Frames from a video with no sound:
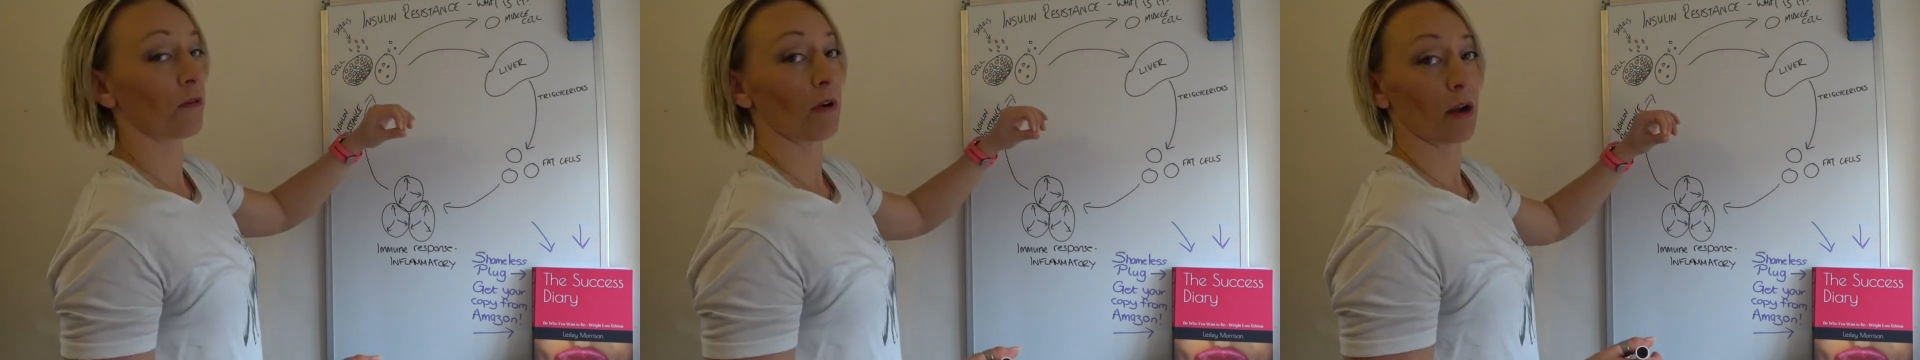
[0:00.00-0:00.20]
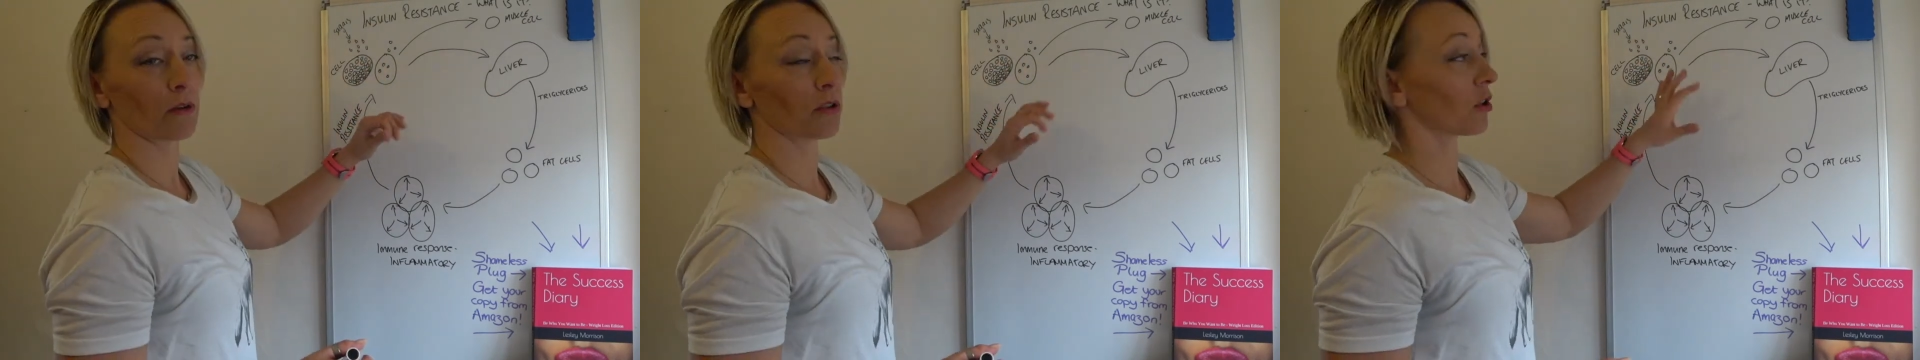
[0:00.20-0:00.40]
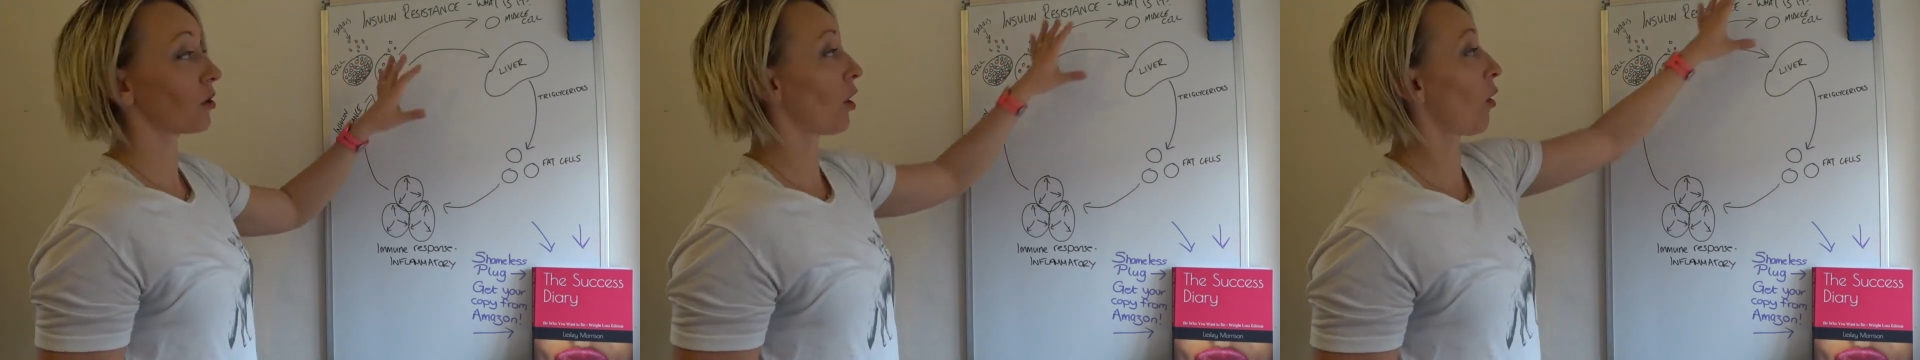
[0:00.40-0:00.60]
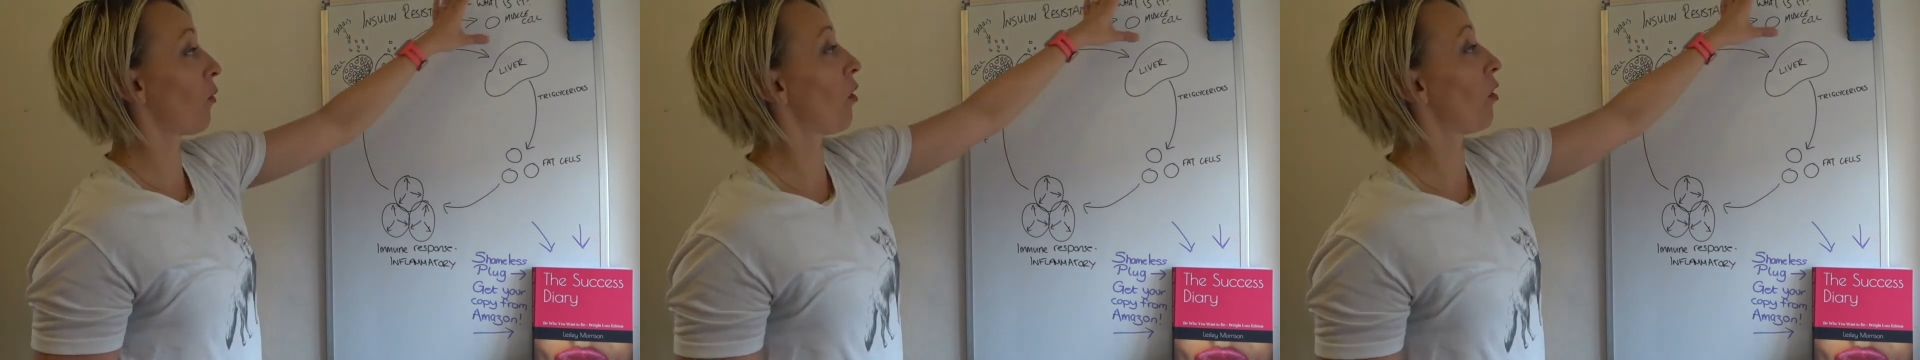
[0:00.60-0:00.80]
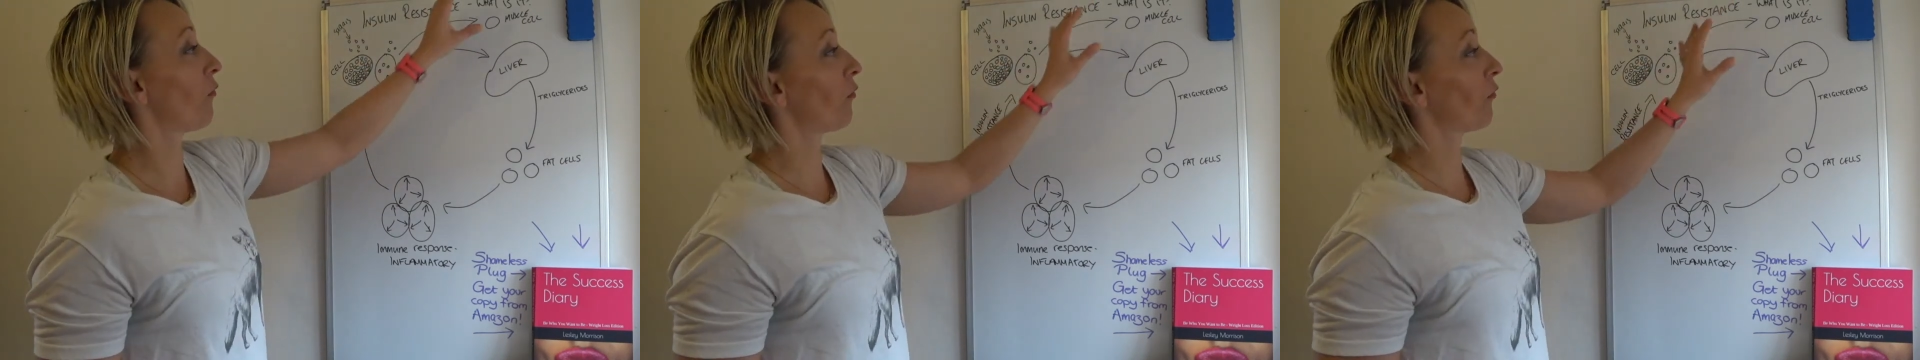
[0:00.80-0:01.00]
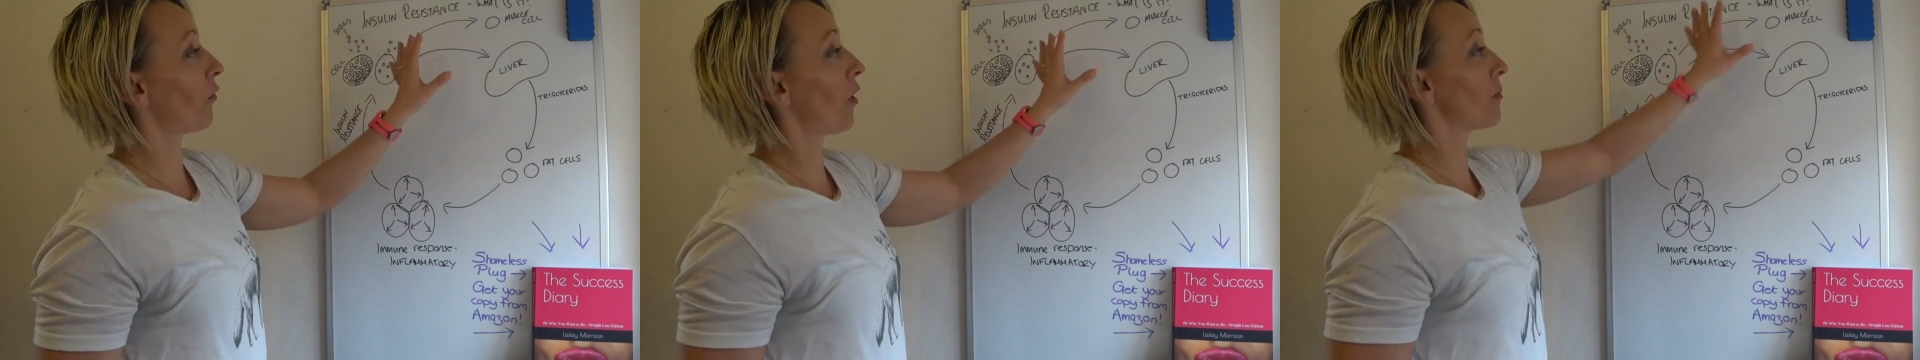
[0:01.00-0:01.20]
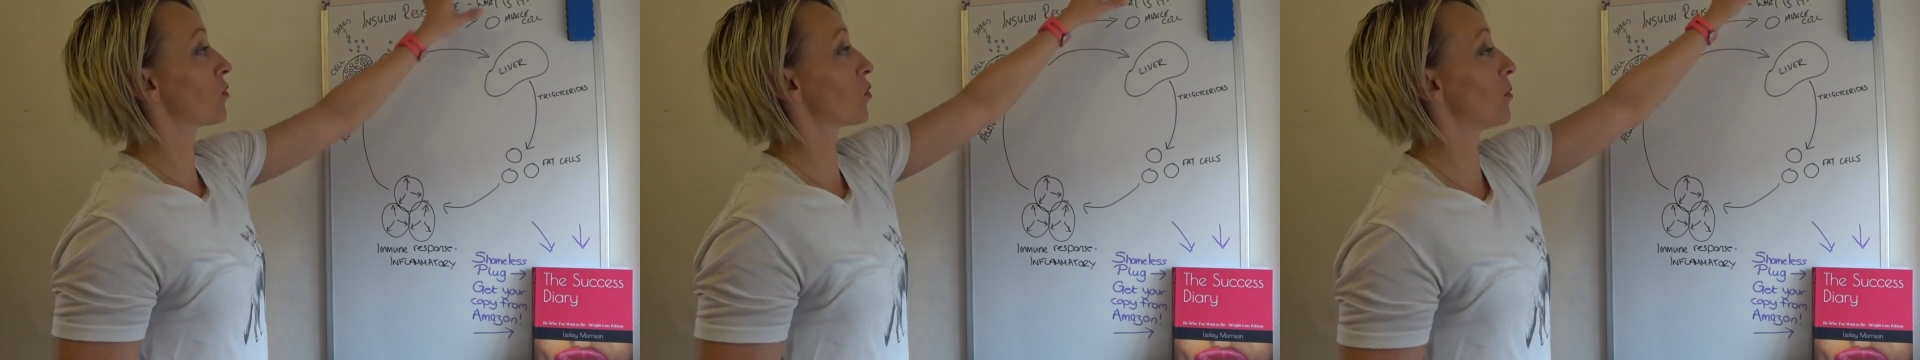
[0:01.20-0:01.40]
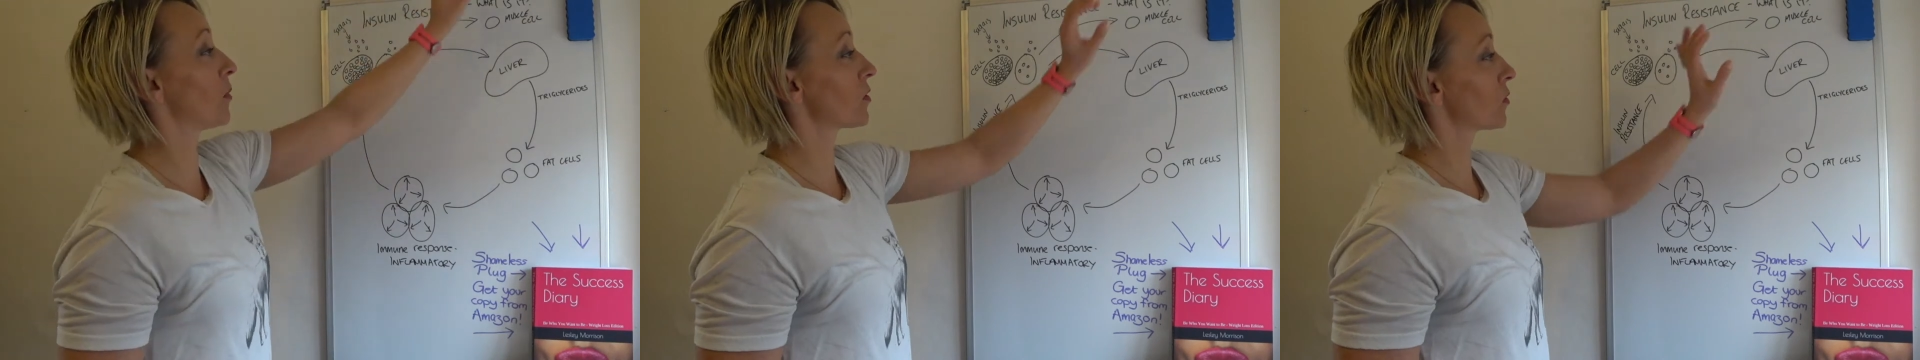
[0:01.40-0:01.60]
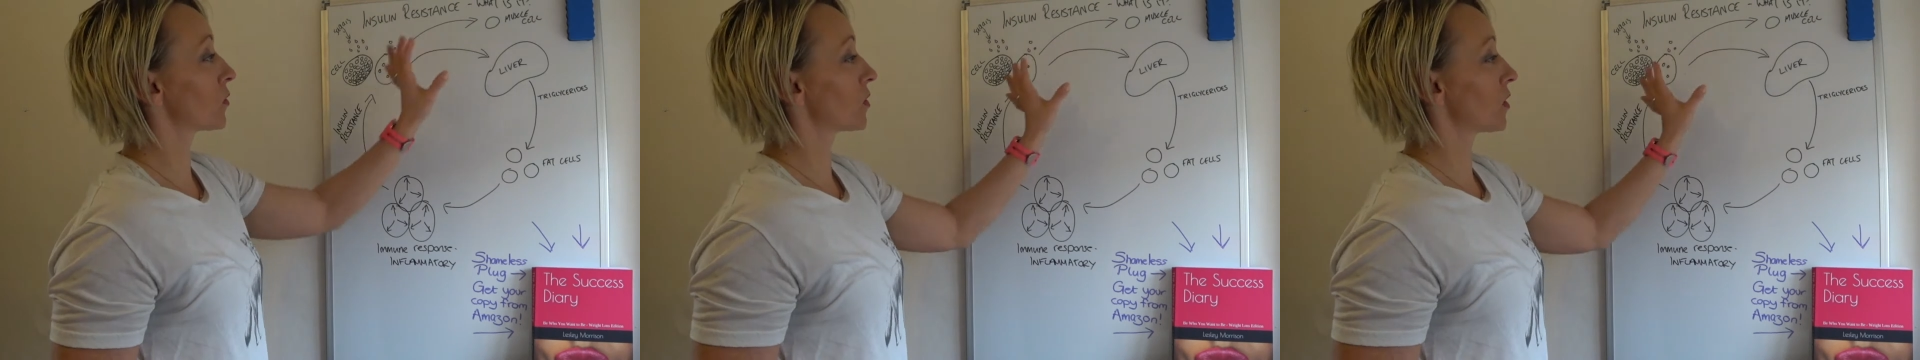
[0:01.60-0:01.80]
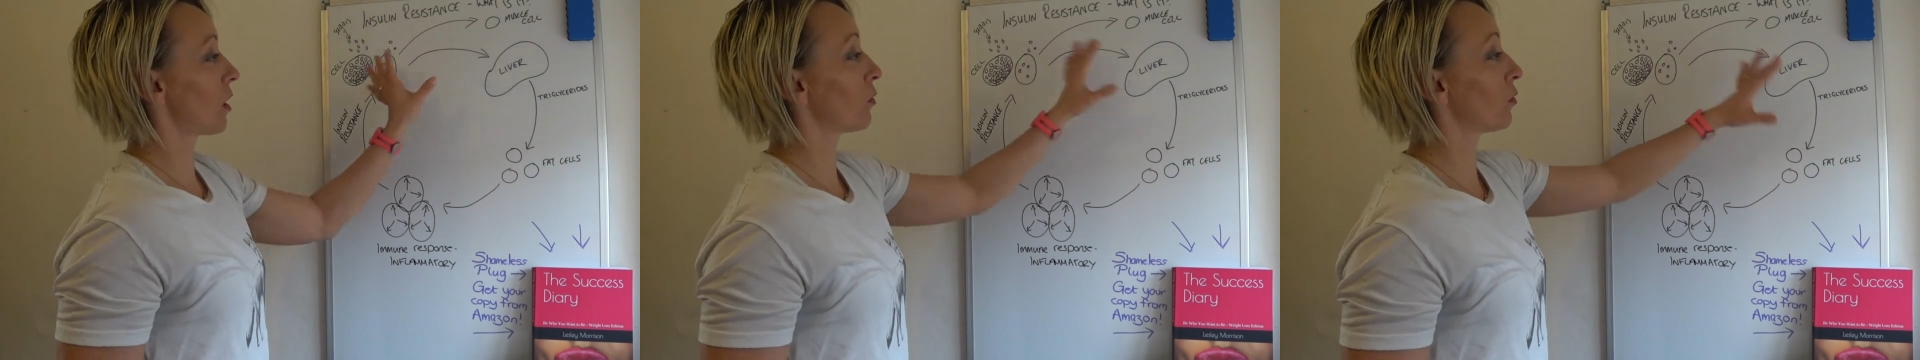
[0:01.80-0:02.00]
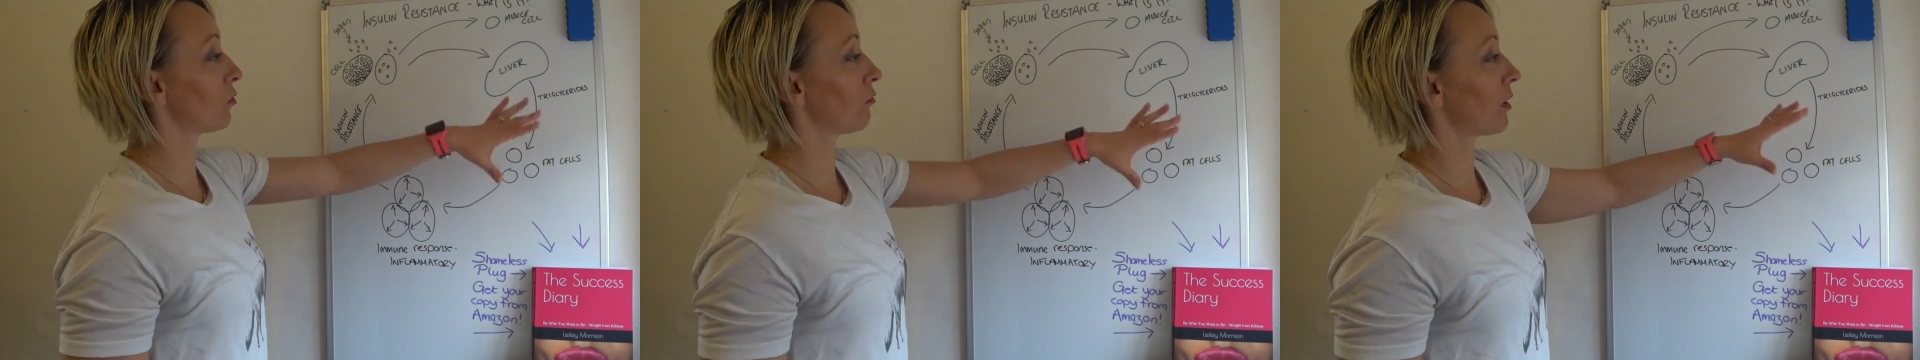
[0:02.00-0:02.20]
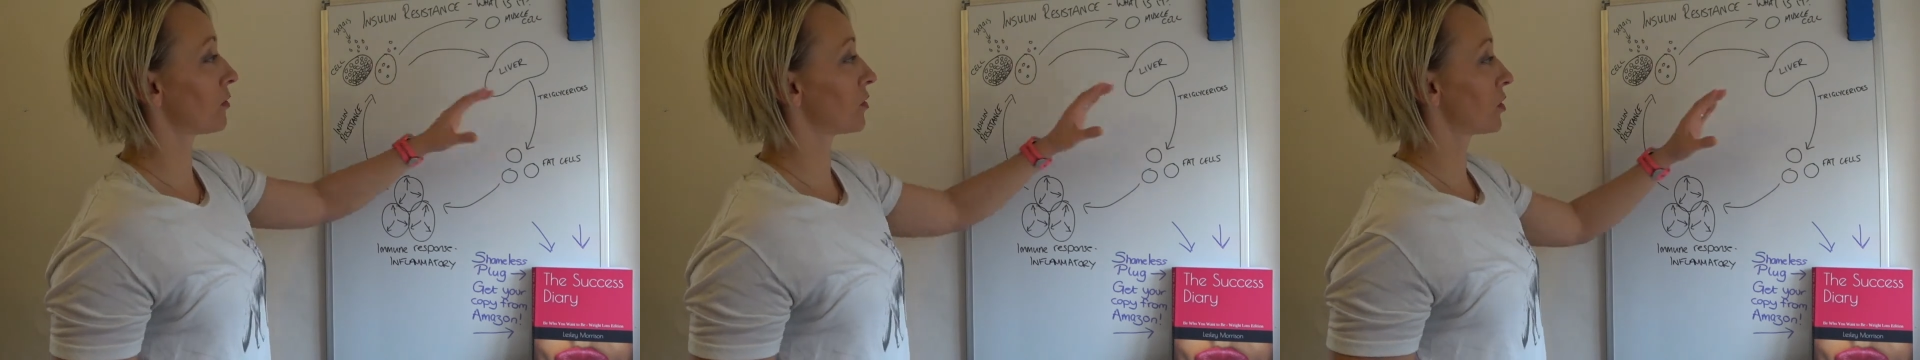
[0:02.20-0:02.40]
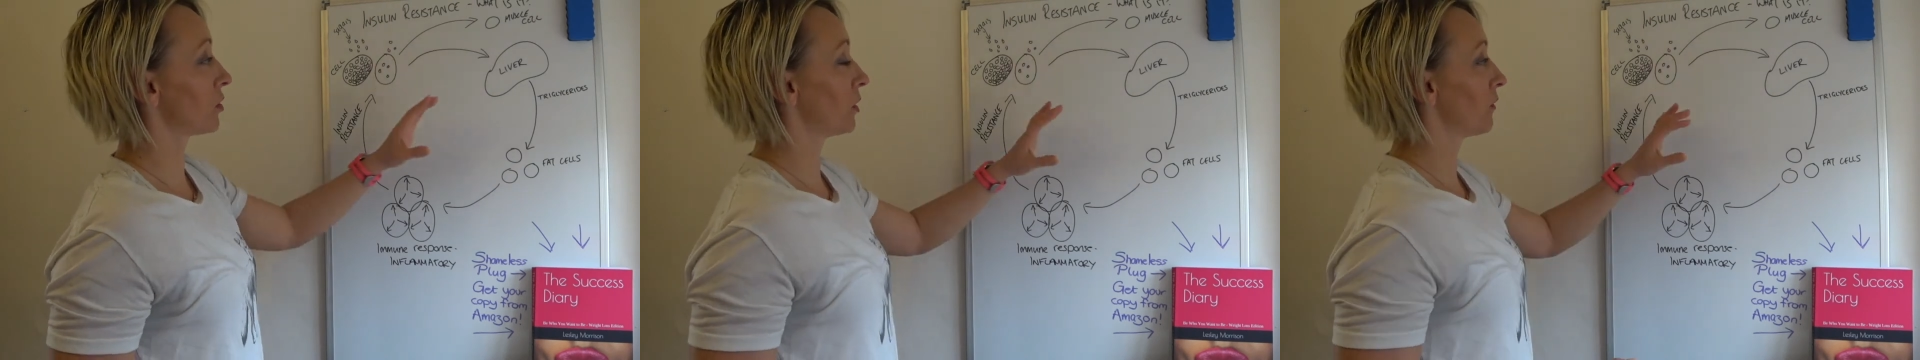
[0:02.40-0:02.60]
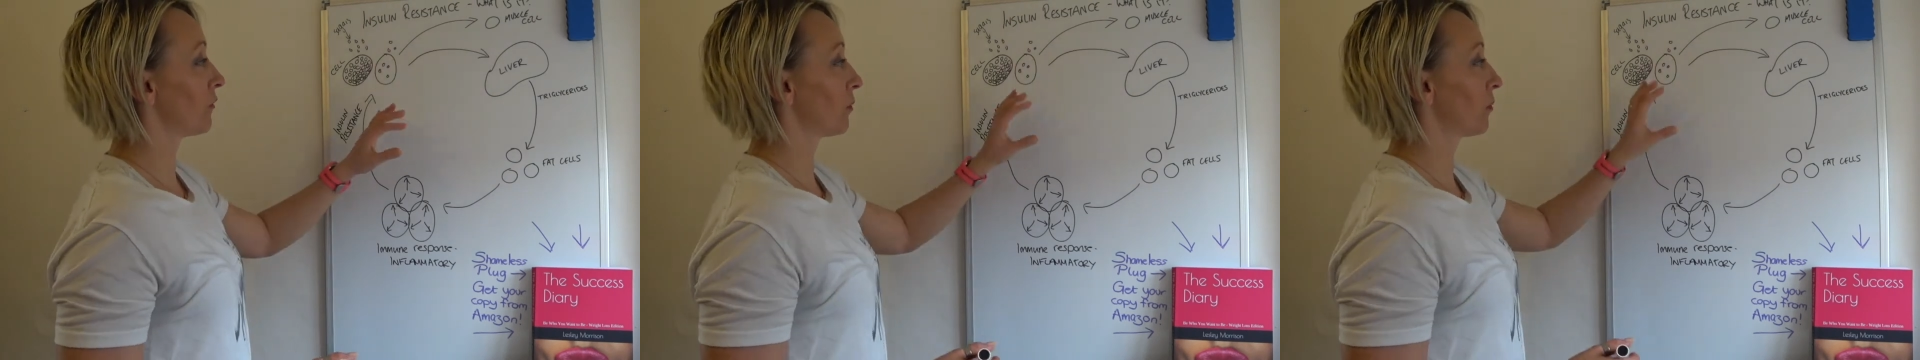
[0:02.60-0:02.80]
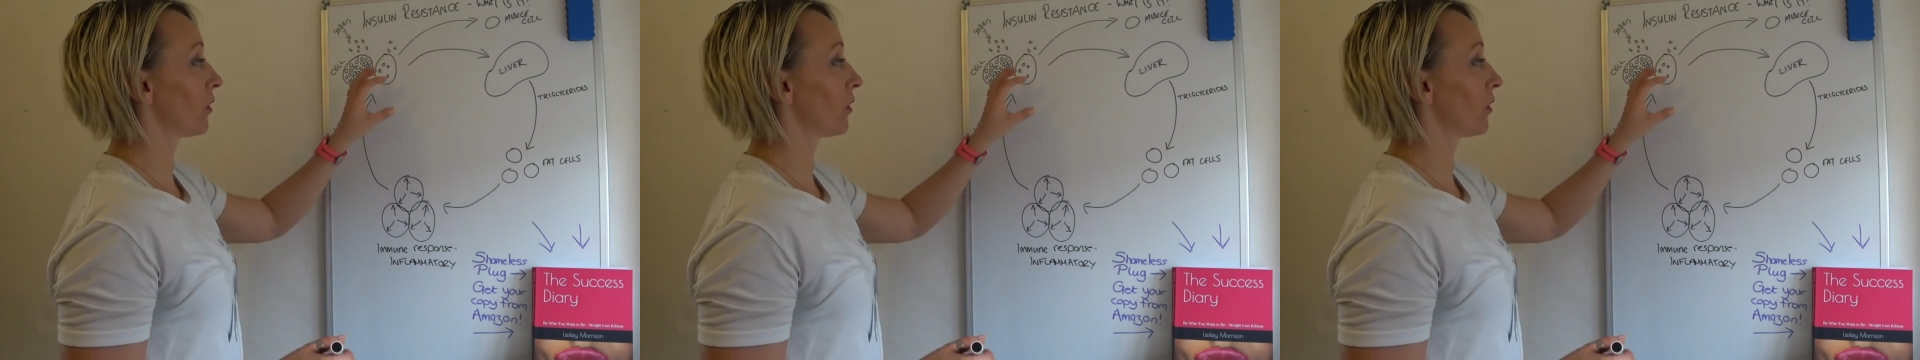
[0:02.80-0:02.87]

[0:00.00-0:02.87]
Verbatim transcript: around and go off up to a muscle cell or round to your liver,